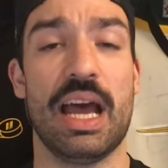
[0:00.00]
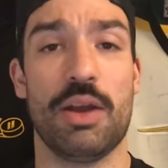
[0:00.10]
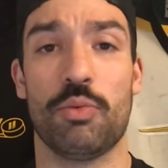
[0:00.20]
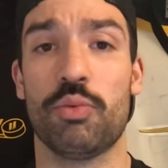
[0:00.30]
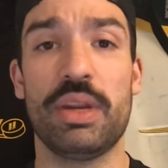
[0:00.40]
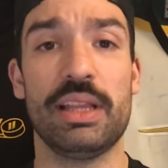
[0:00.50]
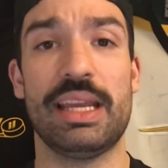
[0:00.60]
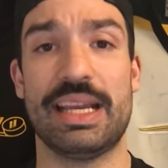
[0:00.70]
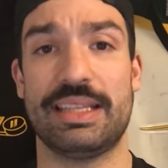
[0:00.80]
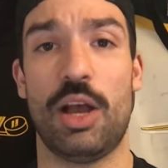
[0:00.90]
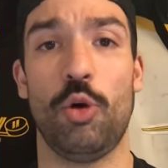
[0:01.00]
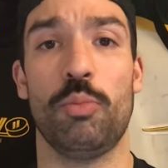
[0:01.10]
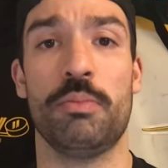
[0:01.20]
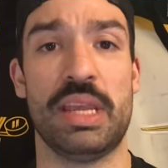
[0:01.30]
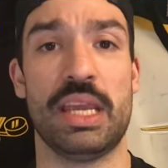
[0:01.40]
really has helped
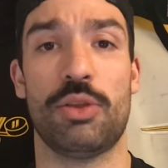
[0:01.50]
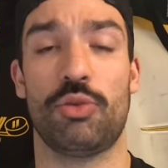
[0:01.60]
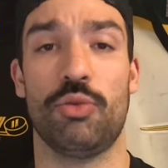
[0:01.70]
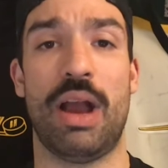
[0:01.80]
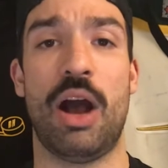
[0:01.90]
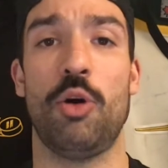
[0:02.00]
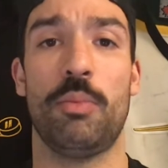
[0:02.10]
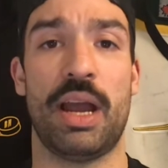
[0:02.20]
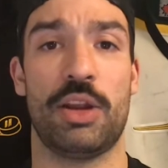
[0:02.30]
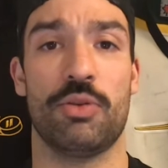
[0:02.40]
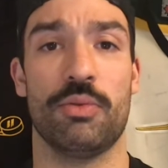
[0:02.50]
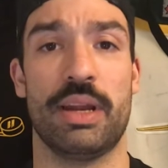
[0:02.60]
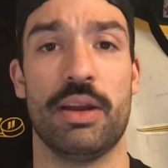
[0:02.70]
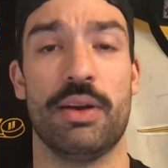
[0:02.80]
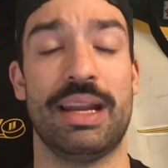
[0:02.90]
me throughout my
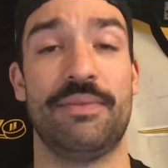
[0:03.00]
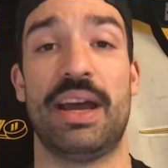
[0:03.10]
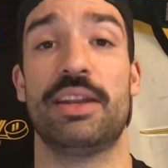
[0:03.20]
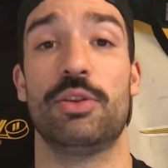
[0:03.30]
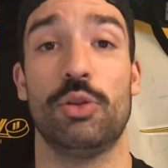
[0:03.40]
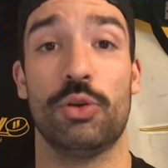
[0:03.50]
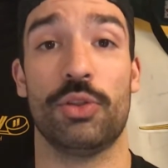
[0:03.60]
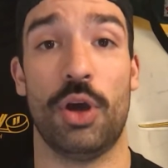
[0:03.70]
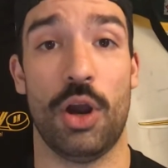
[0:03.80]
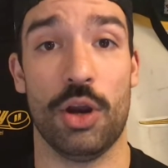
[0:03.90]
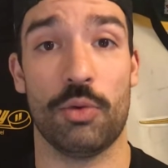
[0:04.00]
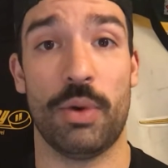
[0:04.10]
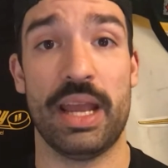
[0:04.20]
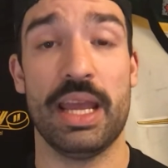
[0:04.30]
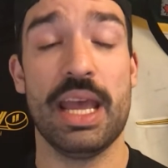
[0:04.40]
career, and I've had to learn the hard way,